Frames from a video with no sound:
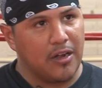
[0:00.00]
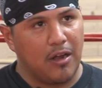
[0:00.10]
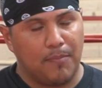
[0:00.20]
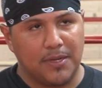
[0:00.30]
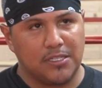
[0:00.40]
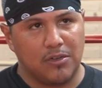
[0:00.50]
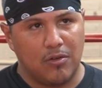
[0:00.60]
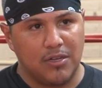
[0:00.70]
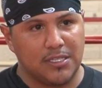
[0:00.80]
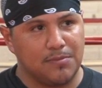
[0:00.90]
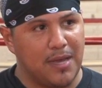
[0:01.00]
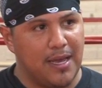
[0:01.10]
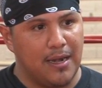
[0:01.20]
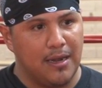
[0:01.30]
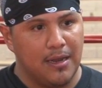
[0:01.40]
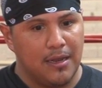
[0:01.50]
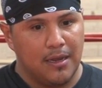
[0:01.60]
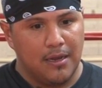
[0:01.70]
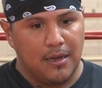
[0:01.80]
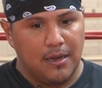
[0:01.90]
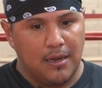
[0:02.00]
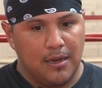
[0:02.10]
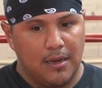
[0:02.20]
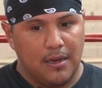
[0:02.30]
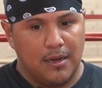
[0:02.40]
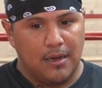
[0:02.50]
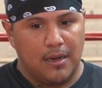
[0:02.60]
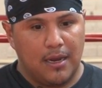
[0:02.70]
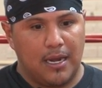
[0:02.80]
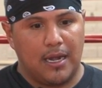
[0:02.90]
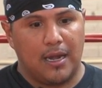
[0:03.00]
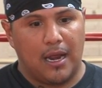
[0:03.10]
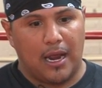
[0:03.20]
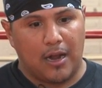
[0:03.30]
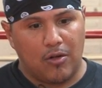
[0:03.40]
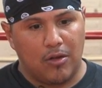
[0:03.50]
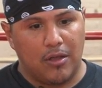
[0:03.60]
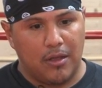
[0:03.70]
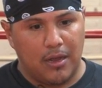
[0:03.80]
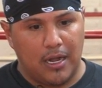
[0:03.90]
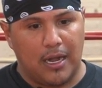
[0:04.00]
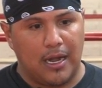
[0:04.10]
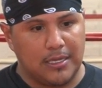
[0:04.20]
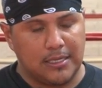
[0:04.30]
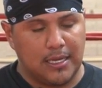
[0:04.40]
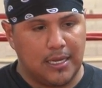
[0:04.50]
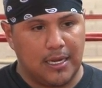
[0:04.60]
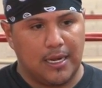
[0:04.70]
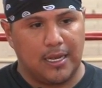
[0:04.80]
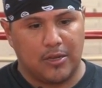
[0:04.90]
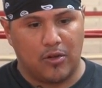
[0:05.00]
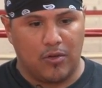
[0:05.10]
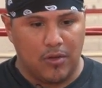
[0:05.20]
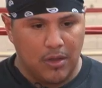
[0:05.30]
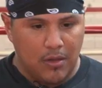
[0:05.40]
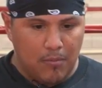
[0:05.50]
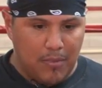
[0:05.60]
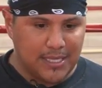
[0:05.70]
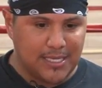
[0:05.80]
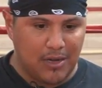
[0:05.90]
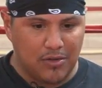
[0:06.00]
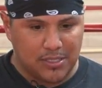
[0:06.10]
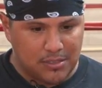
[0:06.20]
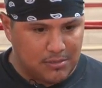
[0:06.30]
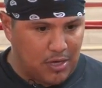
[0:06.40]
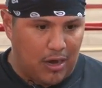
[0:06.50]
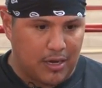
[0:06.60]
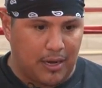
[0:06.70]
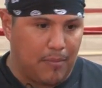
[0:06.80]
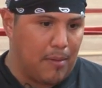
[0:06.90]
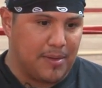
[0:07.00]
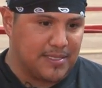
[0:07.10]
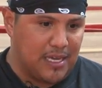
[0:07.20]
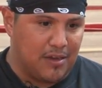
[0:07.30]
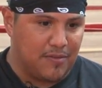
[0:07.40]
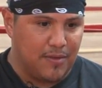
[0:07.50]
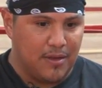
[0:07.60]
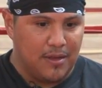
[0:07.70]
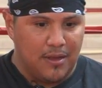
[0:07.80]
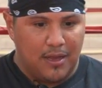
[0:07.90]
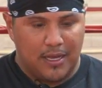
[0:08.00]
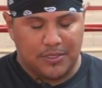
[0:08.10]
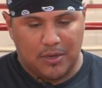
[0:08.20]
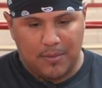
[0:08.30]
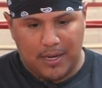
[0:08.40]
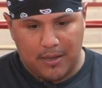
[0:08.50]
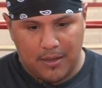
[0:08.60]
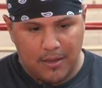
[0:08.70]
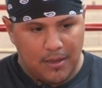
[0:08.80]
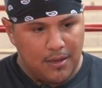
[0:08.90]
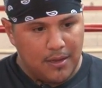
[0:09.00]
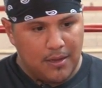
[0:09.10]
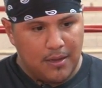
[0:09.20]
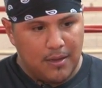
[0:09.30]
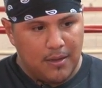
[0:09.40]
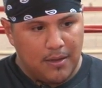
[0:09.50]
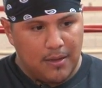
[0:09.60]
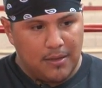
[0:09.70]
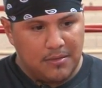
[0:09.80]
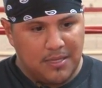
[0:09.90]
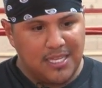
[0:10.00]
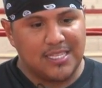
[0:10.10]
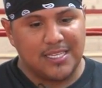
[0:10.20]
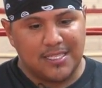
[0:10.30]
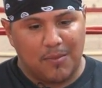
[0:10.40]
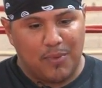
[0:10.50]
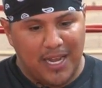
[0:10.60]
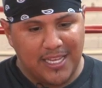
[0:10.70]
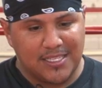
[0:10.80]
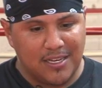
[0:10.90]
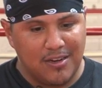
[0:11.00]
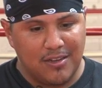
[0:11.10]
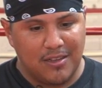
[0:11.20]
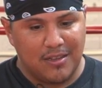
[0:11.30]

hearing a bunch of noises, man. And and you know, my cell is dark. I'm by myself. And so I'm like, this is a place here